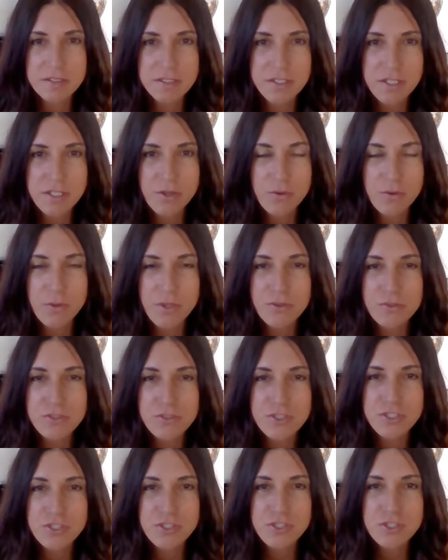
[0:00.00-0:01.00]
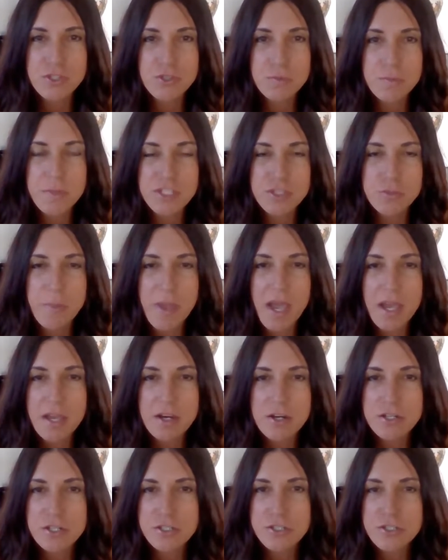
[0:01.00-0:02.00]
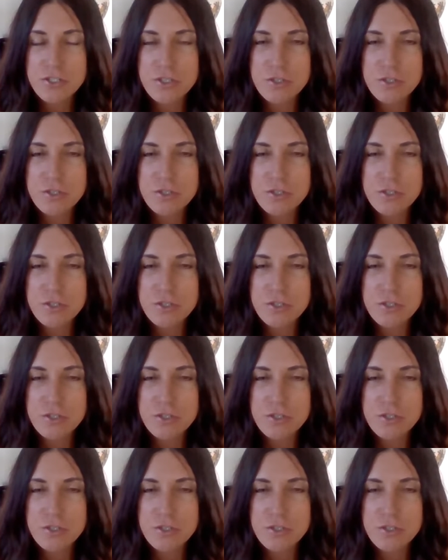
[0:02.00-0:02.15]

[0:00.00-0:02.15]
So there's just too much pattern,